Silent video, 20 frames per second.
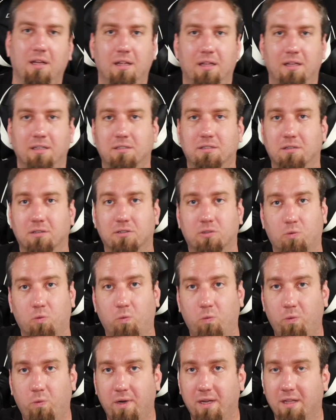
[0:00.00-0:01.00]
This looks
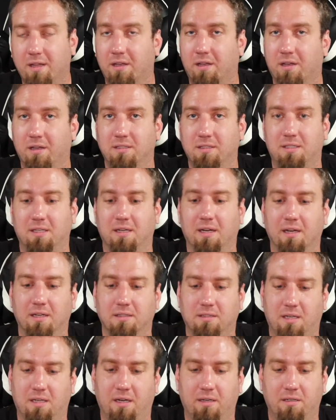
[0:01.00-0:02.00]
really good sitting
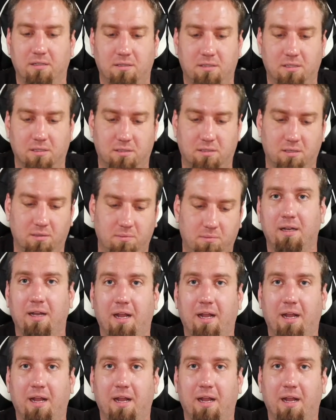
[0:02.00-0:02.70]
inside your system.